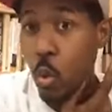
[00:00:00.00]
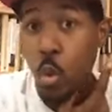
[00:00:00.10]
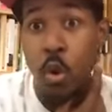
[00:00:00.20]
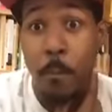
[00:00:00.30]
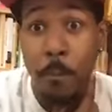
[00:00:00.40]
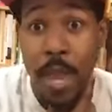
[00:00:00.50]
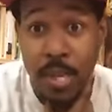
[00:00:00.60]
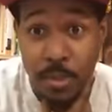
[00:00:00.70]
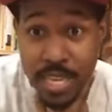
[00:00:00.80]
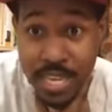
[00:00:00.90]
Or
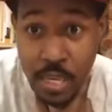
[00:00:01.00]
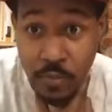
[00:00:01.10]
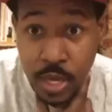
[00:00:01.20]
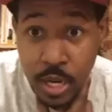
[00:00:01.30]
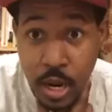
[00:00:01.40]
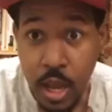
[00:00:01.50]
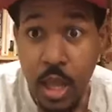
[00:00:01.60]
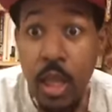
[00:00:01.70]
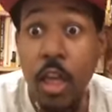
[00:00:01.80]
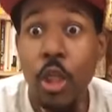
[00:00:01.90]
maybe even
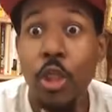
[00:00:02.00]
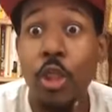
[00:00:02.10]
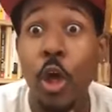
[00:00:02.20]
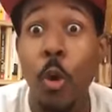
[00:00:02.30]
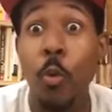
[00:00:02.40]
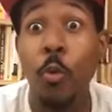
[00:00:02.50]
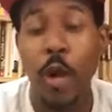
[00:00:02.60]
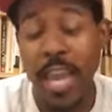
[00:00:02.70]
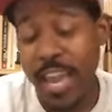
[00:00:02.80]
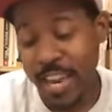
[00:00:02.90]
the
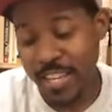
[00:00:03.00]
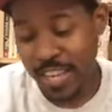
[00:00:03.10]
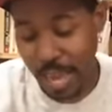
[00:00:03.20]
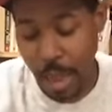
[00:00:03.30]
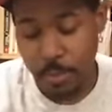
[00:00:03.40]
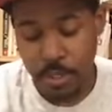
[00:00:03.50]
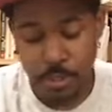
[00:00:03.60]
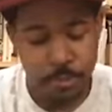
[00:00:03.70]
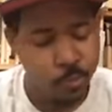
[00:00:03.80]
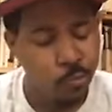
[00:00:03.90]
red caps?